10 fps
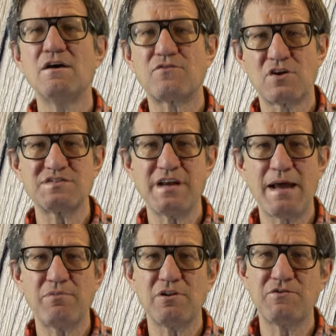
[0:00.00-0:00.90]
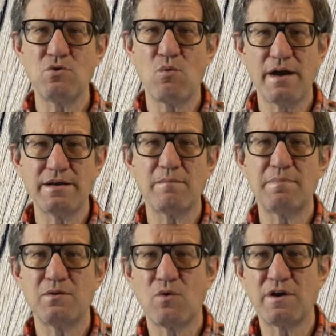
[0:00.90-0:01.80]
For example, if you wind up
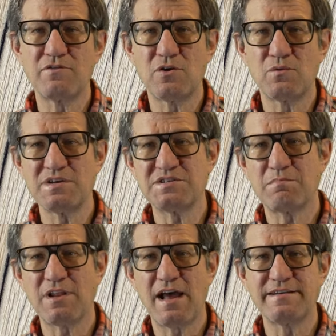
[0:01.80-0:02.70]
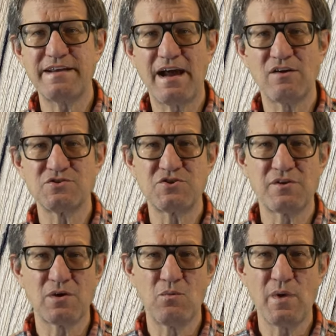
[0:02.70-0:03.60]
in one of your resupply towns
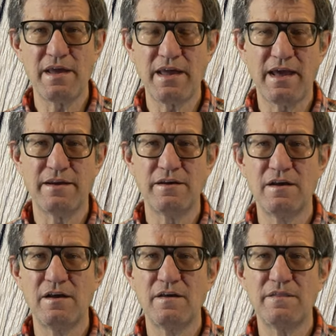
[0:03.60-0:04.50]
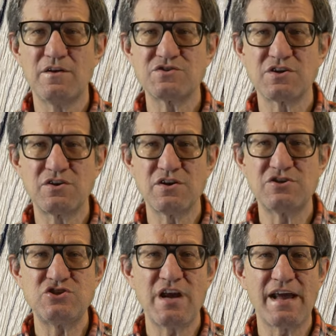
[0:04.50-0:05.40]
during a weekend, there's a
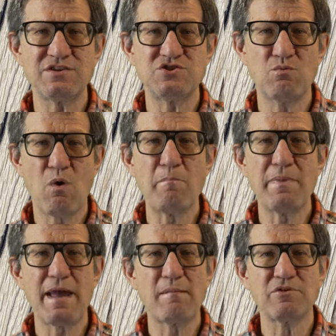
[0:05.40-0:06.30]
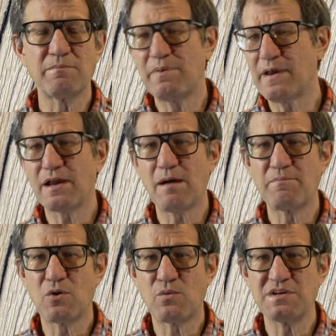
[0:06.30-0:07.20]
good chance you won't be able to pick
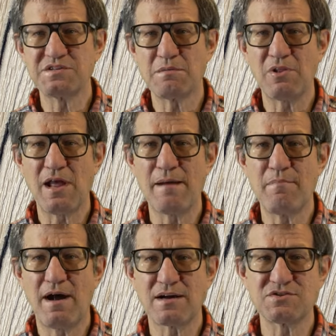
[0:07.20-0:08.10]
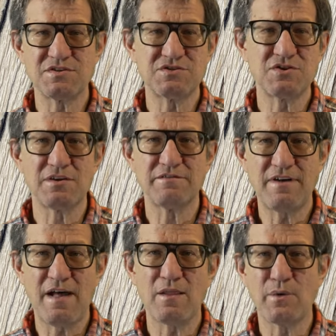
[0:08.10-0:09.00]
up your resupply box until the
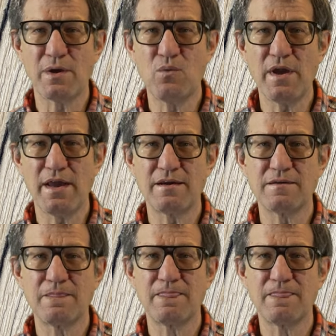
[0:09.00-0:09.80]
following week.